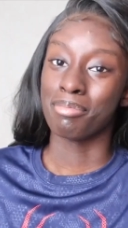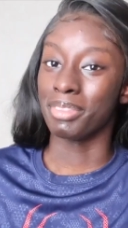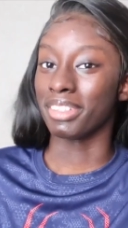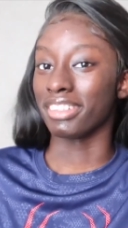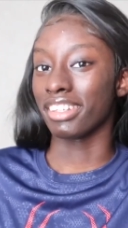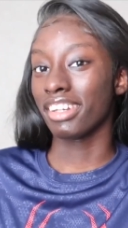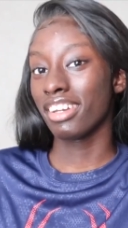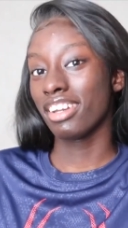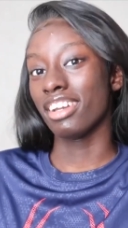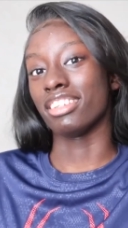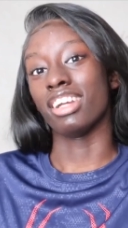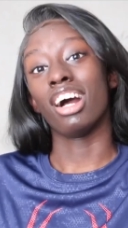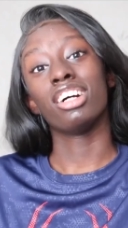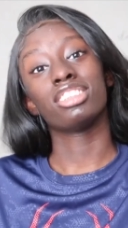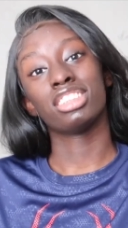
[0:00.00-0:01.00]
But yeah,
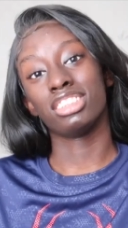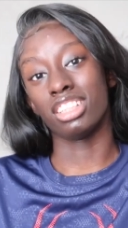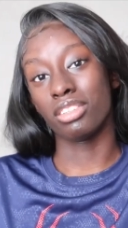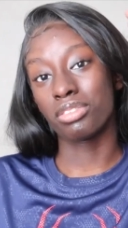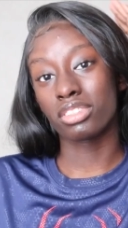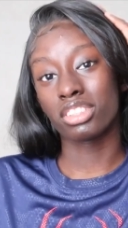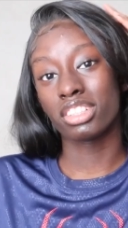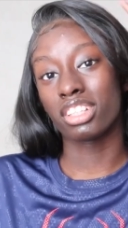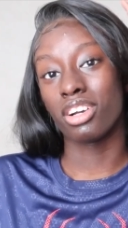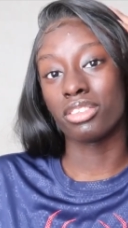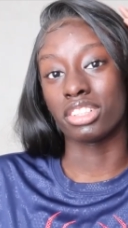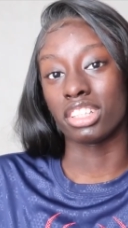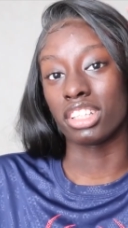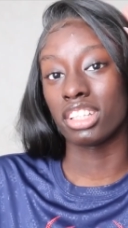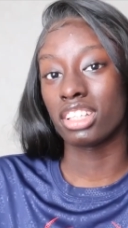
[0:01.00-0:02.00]
y'all should definitely go
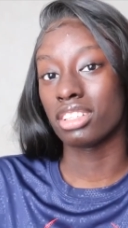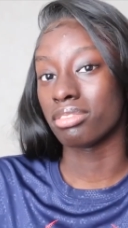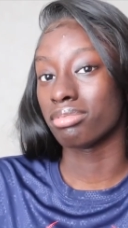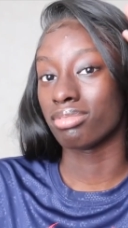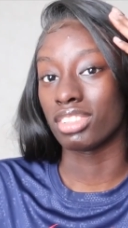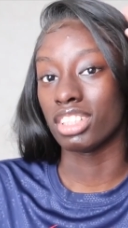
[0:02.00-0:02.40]
get it.